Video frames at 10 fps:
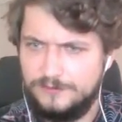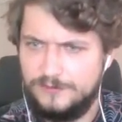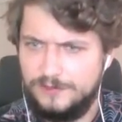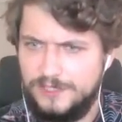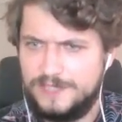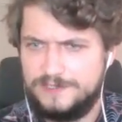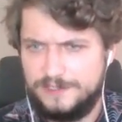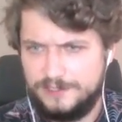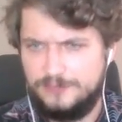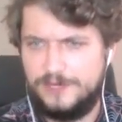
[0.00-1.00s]
Yes,
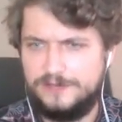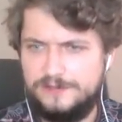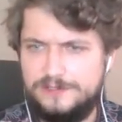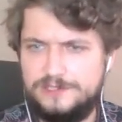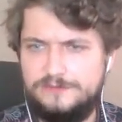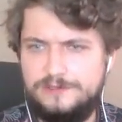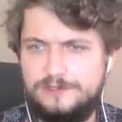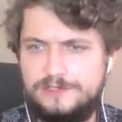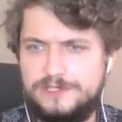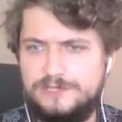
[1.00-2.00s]
that's correct. There's a
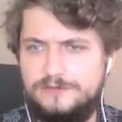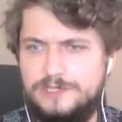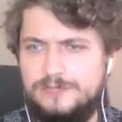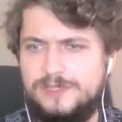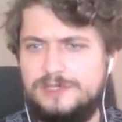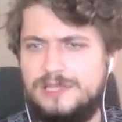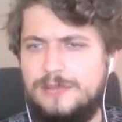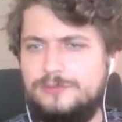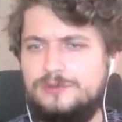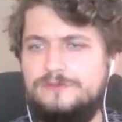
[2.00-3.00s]
very limited
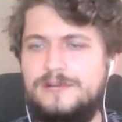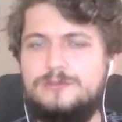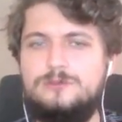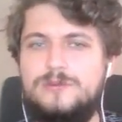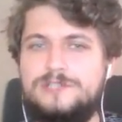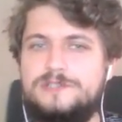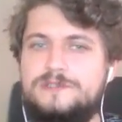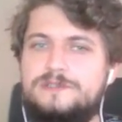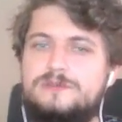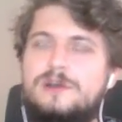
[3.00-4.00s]
number of hardware
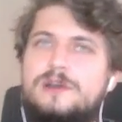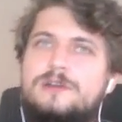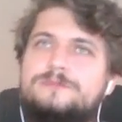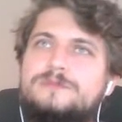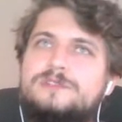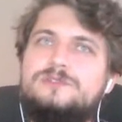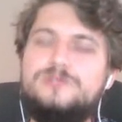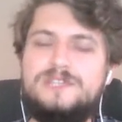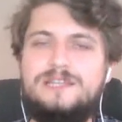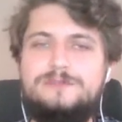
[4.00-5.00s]
watches. So to
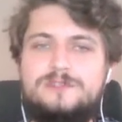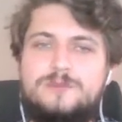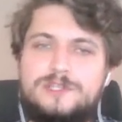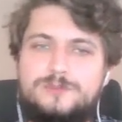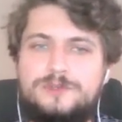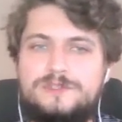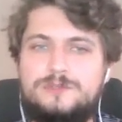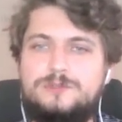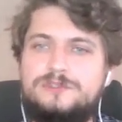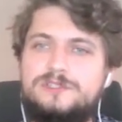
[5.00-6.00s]
set up these watch points,
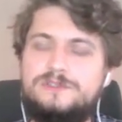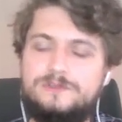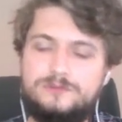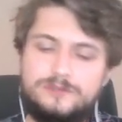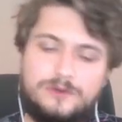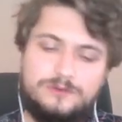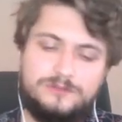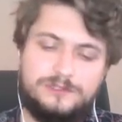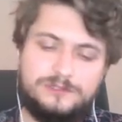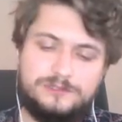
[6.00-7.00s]
you would need to know
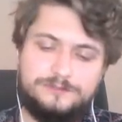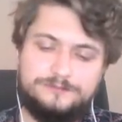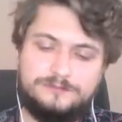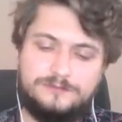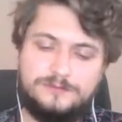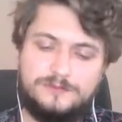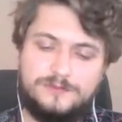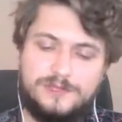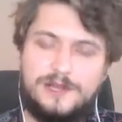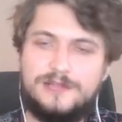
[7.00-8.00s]

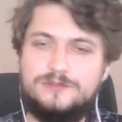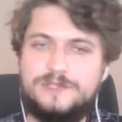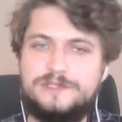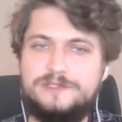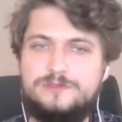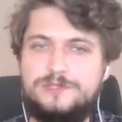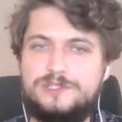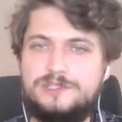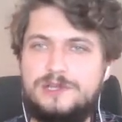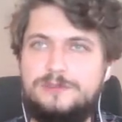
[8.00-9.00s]
addresses
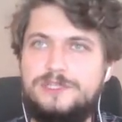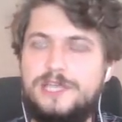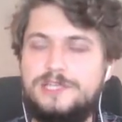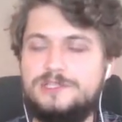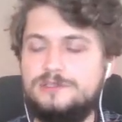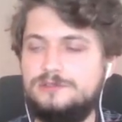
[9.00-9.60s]
which application